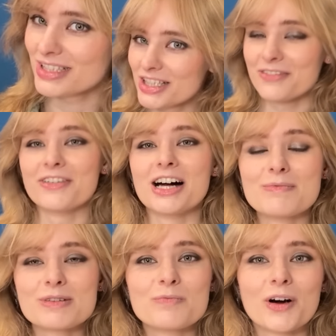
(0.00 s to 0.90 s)

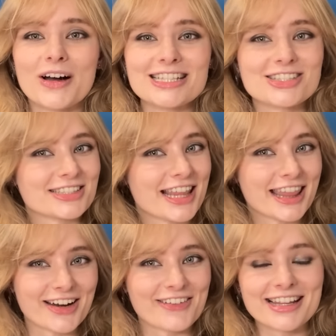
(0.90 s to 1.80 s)
confirmed, but it's just a
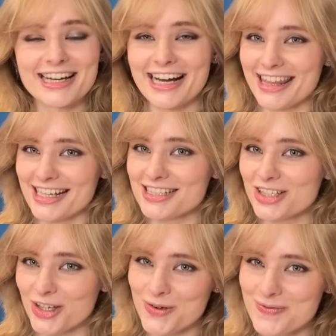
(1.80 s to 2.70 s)
theory that I think is
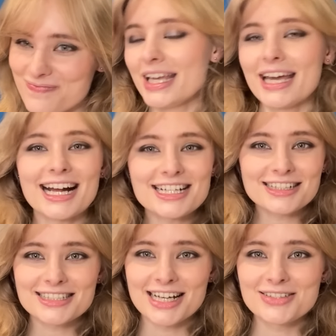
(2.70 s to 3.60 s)
cute. It actually
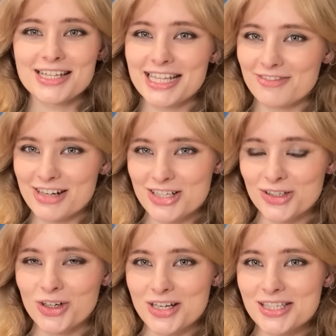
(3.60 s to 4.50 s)
sounds like the original
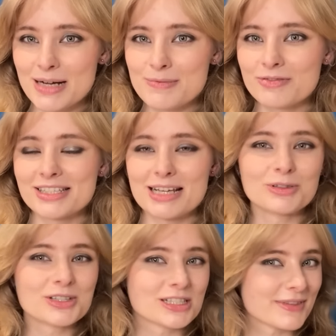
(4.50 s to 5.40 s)
concept
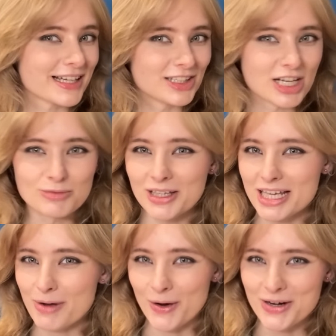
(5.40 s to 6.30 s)
resembled something a lot more like
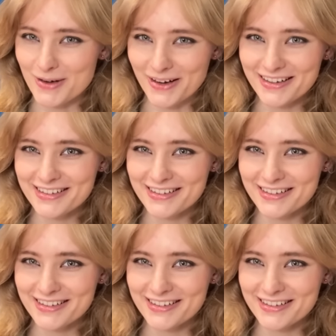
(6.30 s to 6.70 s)
Pokemon,